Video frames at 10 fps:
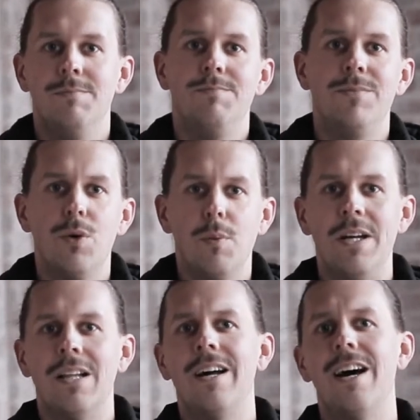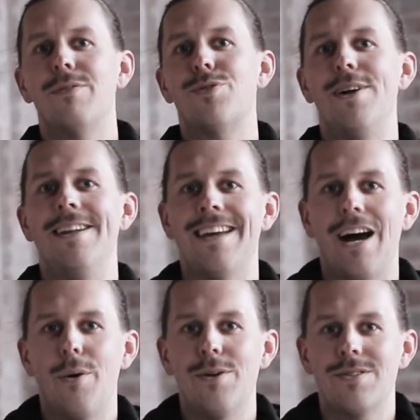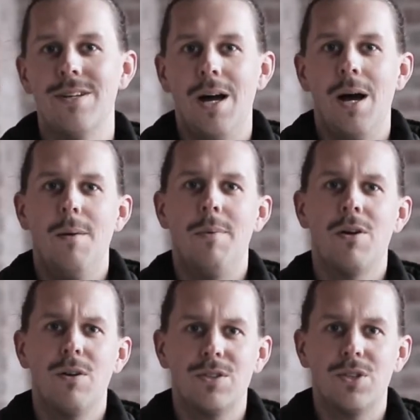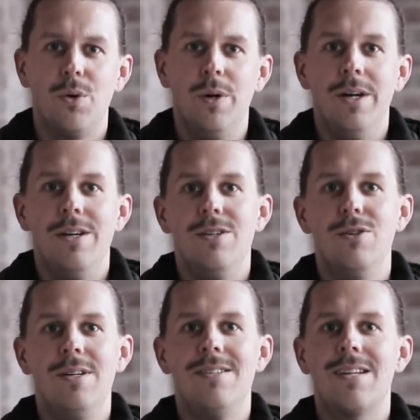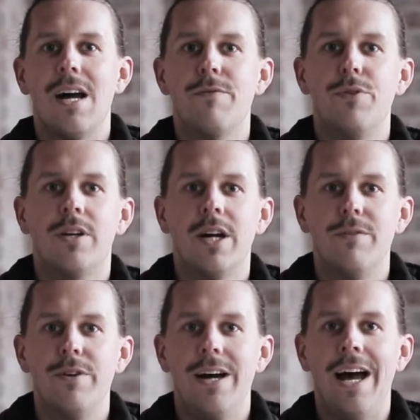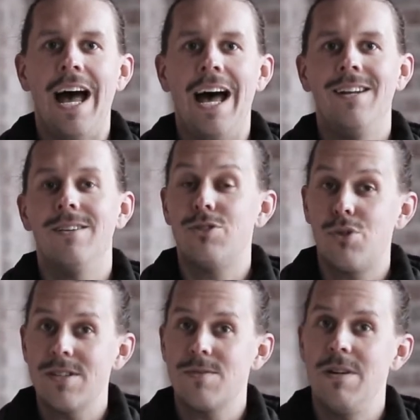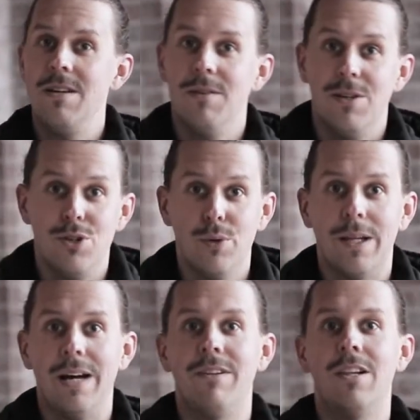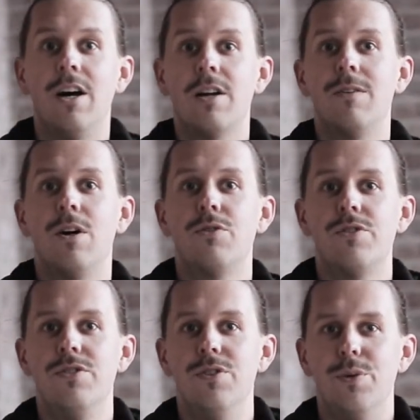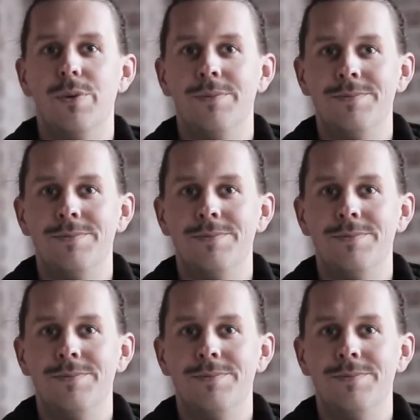There will be a lot of training hours, but also you need time for recovery, and trust me, you will have a lot of laundry to do,